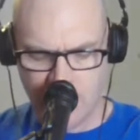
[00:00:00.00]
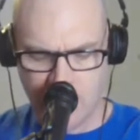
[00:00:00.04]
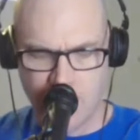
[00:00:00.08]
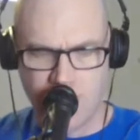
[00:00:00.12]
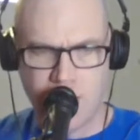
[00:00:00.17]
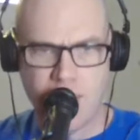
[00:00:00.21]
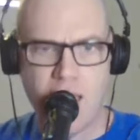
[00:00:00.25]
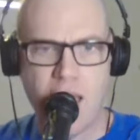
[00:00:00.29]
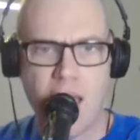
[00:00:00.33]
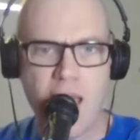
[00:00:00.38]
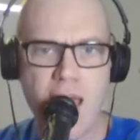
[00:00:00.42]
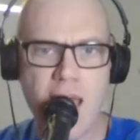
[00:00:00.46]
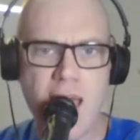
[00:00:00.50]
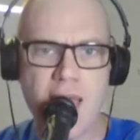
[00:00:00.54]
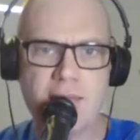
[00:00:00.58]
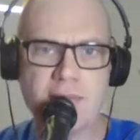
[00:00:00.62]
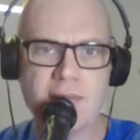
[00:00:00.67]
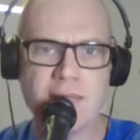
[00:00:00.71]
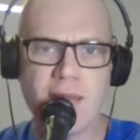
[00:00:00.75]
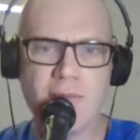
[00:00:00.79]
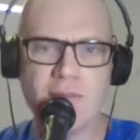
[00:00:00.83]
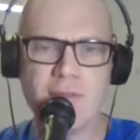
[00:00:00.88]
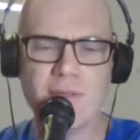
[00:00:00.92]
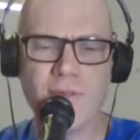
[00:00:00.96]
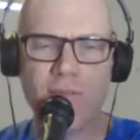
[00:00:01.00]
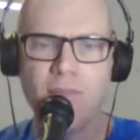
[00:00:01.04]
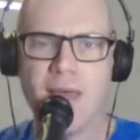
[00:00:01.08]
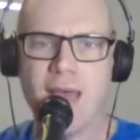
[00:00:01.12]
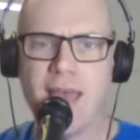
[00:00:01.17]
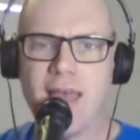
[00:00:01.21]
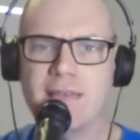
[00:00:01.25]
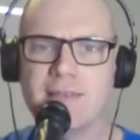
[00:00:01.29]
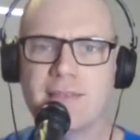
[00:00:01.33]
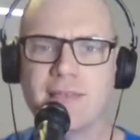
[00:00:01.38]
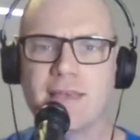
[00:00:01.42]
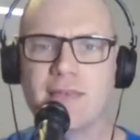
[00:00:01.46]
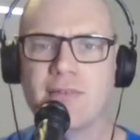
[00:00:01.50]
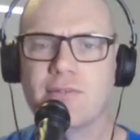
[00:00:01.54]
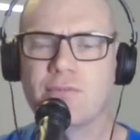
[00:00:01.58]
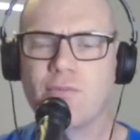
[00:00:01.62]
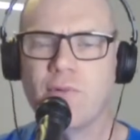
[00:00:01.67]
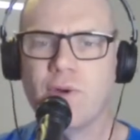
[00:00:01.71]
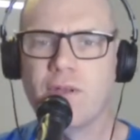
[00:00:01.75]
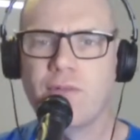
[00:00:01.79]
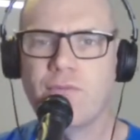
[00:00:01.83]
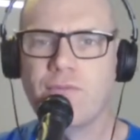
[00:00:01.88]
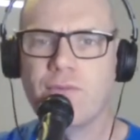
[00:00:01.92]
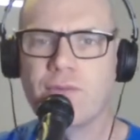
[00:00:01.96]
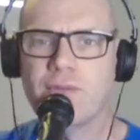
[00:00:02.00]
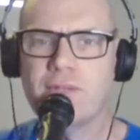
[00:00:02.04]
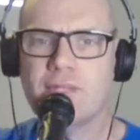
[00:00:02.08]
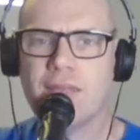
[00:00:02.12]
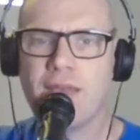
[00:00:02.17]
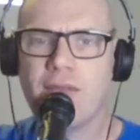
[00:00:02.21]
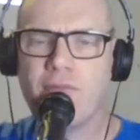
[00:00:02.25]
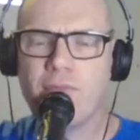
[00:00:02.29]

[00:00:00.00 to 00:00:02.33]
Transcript: Yeah. yes, that was amazing. It was wonderful to see